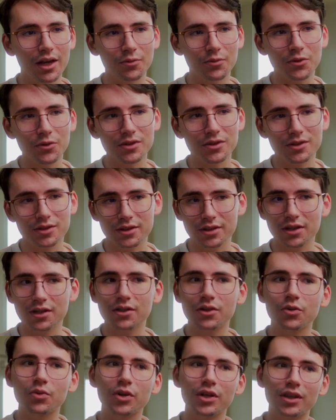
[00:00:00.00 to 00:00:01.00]
and we'll see
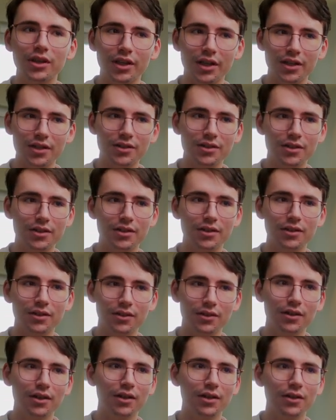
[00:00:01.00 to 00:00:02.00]
the relation
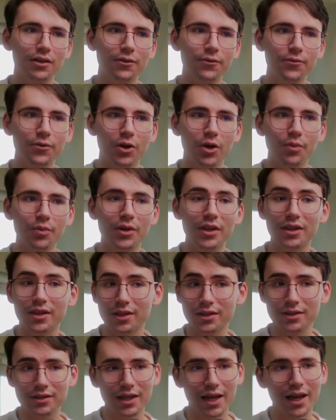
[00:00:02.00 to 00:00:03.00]
from
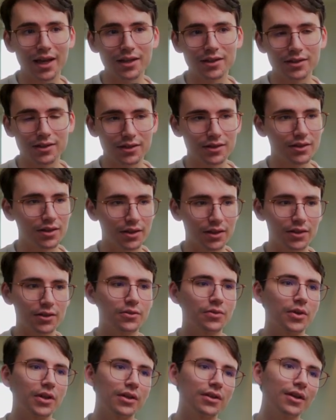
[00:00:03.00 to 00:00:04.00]
this task to
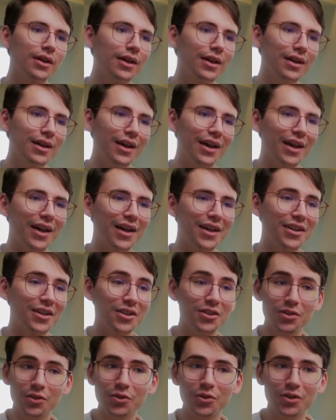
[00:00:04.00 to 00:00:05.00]
this one. And
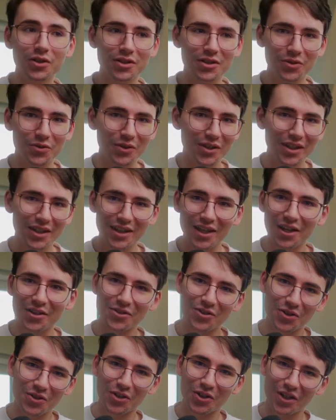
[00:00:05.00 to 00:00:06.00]
it's cool because it really
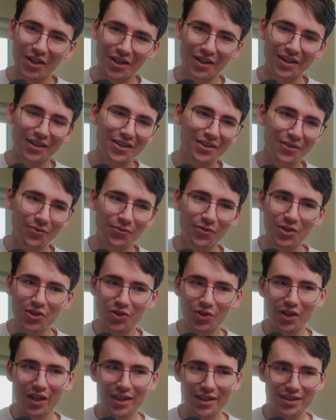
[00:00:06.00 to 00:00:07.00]
allows you to
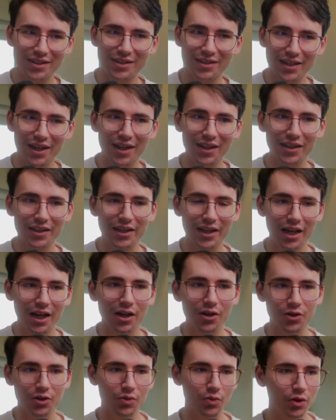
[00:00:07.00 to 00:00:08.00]
visualize exactly
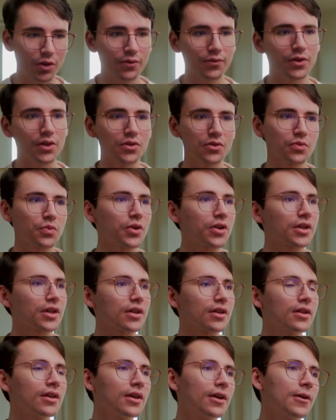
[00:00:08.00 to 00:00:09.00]
how your workflow is
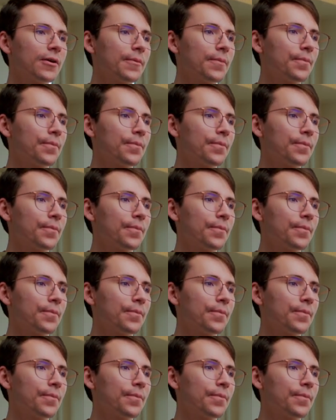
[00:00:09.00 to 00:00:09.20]
working.